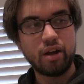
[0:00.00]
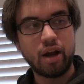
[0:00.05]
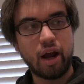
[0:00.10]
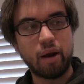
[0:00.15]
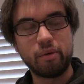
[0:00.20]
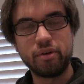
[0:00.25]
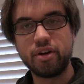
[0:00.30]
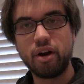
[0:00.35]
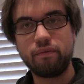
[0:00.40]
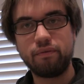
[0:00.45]
I
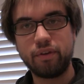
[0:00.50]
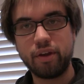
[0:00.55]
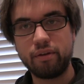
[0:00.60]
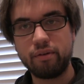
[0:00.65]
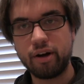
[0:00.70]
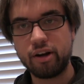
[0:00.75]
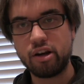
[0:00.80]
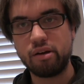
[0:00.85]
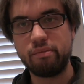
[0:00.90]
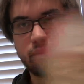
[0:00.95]
would definitely
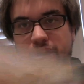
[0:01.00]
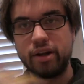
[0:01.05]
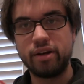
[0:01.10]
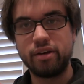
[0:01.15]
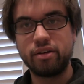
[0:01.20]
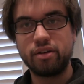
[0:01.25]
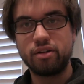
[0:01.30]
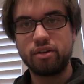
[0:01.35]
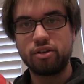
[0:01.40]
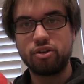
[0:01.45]

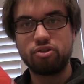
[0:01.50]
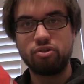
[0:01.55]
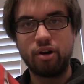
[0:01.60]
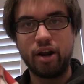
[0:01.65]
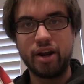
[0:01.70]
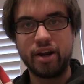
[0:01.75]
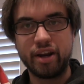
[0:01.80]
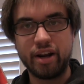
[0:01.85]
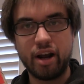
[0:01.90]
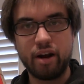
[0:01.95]
recommend
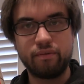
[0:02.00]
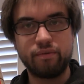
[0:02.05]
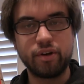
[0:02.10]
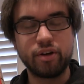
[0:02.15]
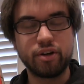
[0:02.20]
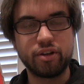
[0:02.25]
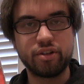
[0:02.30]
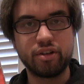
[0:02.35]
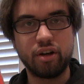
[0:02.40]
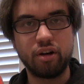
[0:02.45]
trying it out for
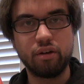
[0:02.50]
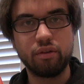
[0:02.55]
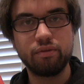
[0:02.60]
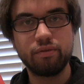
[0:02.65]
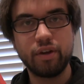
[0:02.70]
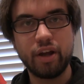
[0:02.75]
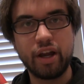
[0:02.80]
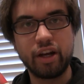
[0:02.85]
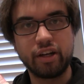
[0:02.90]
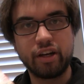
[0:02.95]

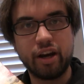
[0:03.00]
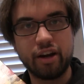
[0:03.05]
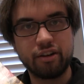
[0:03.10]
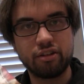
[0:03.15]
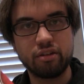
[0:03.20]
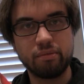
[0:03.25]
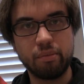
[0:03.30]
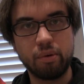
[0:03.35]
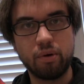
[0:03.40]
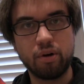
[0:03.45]
yourself and getting
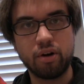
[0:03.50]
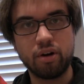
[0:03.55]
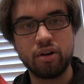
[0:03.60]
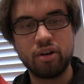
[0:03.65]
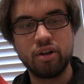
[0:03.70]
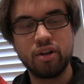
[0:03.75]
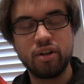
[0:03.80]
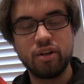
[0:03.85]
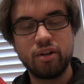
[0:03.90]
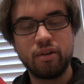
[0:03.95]
some
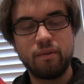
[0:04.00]
more.